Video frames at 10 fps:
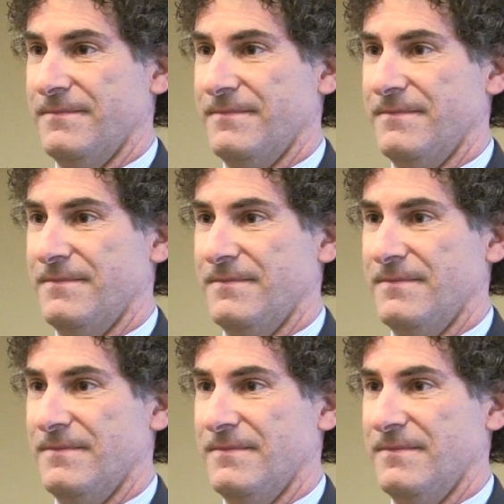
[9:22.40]

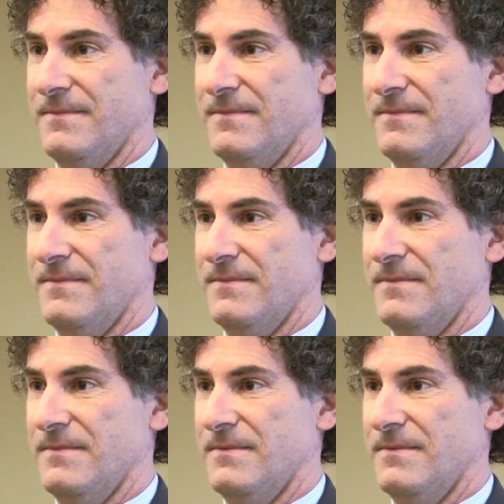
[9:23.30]
No one is speaking in this clip.